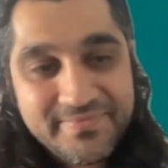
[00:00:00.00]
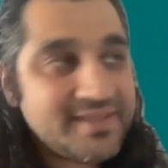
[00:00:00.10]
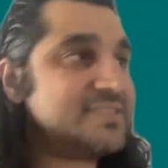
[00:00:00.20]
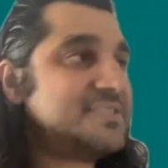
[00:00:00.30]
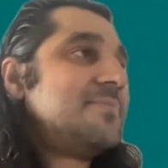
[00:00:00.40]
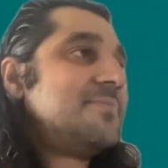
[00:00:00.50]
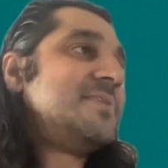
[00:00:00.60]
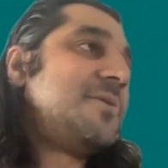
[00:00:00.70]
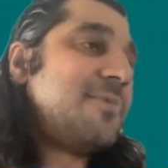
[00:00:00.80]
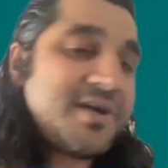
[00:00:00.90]
Let's jump
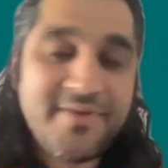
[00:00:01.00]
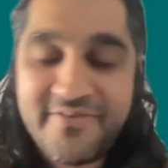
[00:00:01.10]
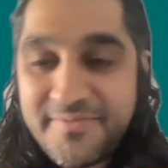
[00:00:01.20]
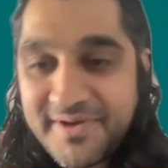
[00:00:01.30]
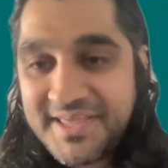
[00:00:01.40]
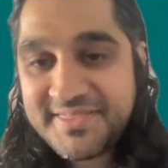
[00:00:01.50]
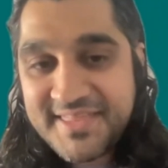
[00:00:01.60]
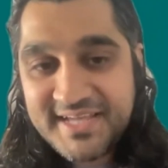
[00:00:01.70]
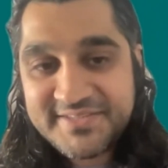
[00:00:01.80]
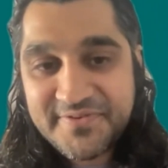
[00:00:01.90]
into it. Welcome, everybody.
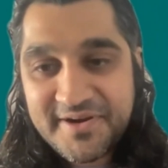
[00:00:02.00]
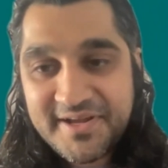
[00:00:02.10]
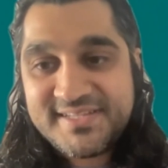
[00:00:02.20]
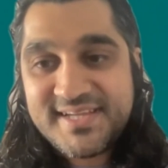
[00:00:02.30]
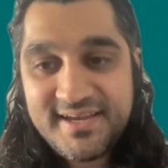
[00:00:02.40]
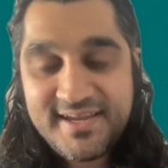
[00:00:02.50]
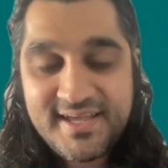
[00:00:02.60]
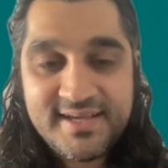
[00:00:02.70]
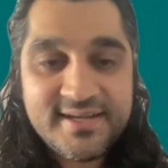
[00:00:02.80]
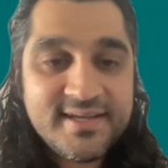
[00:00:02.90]
Thanks for
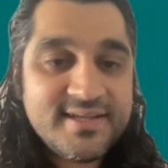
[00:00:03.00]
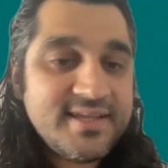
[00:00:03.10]
attending